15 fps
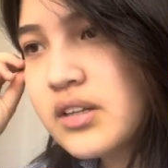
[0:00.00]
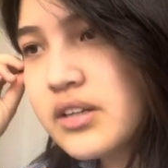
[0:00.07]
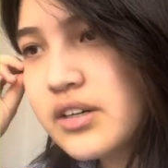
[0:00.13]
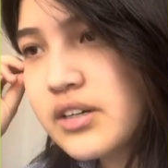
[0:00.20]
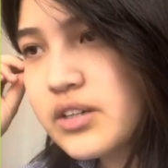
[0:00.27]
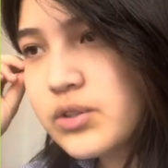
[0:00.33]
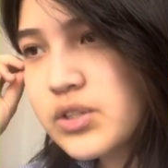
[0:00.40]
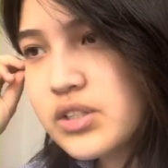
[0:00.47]
They're
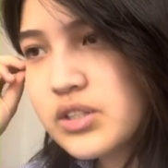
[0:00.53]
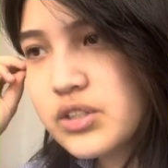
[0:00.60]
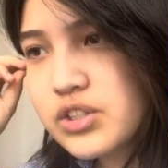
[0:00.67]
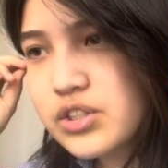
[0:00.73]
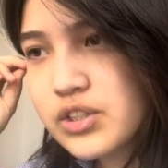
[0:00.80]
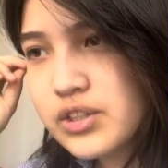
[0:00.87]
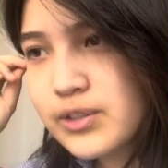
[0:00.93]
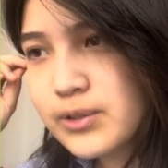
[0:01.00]
used to
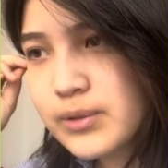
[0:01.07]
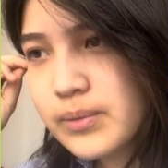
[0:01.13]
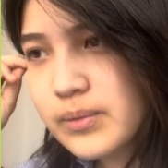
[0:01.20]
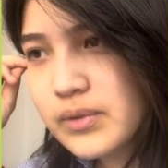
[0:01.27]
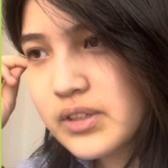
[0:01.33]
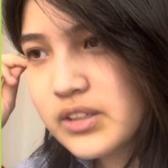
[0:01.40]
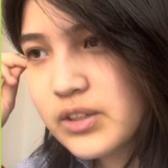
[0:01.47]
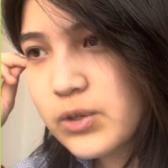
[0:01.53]
show
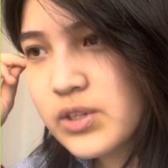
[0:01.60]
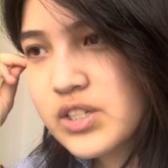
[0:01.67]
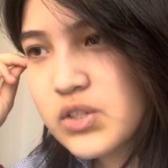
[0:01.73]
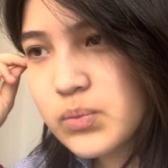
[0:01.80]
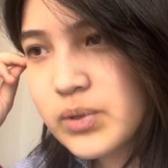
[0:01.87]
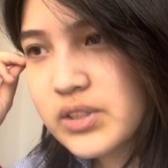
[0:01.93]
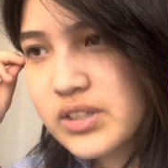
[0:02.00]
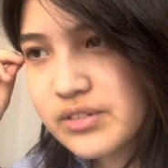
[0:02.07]

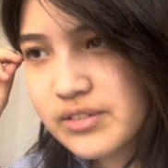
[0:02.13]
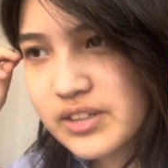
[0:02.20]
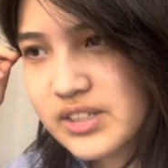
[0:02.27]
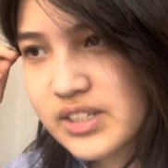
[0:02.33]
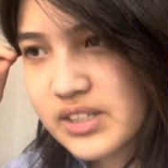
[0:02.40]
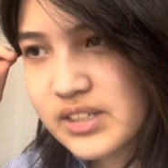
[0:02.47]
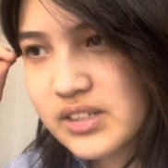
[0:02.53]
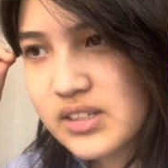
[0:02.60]
noticeable
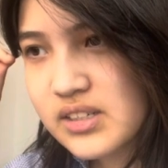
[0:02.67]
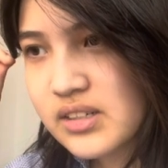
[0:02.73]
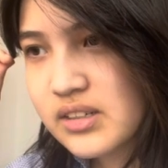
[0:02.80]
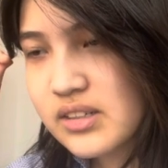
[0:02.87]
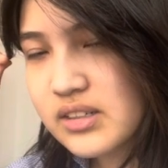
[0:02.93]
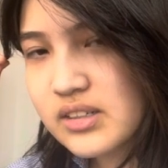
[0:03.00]
differences,